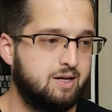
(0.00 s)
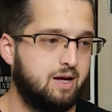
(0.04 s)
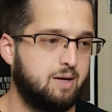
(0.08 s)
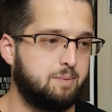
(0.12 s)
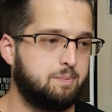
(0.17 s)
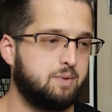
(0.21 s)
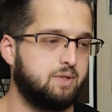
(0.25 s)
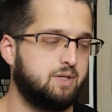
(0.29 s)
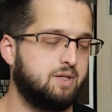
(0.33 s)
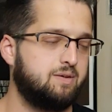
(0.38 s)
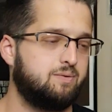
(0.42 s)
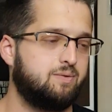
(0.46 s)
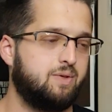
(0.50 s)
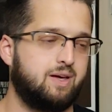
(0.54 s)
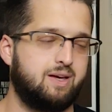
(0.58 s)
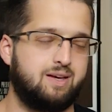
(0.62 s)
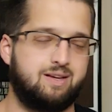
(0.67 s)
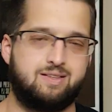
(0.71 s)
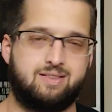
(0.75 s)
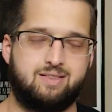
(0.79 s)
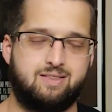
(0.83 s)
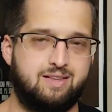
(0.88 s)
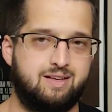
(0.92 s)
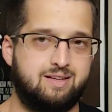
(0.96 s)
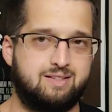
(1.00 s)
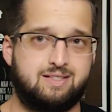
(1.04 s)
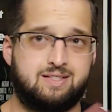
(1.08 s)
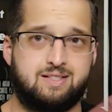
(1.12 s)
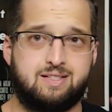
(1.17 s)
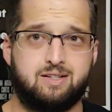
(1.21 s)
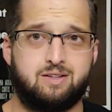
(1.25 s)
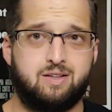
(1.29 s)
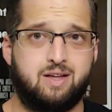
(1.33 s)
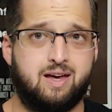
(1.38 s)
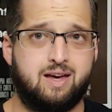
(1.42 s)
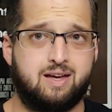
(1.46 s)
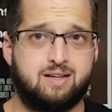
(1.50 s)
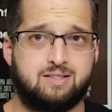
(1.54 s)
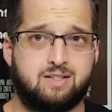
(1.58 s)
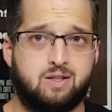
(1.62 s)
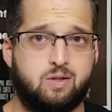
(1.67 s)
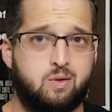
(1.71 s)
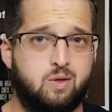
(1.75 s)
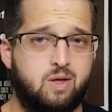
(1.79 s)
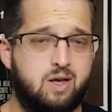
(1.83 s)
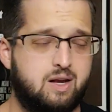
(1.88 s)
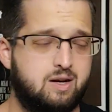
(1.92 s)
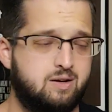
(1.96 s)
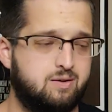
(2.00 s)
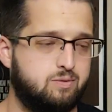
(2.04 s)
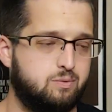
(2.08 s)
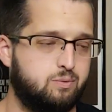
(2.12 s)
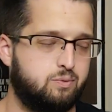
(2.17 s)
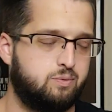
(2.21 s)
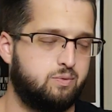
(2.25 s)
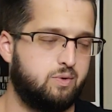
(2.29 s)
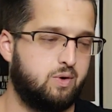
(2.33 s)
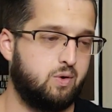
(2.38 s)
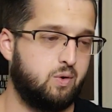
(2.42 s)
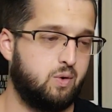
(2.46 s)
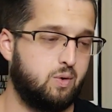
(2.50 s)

I believe like it still has a lot of,